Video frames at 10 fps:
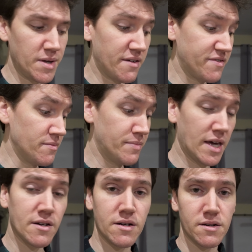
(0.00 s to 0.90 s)
I mean, I feel
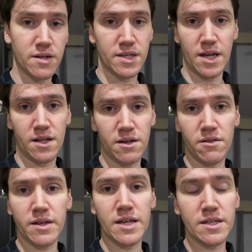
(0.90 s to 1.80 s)
better because I
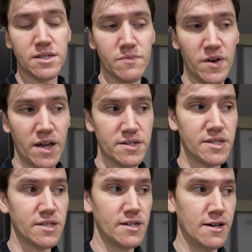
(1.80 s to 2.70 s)
clearly needed some
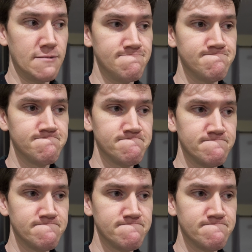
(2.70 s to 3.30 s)
rest. Um,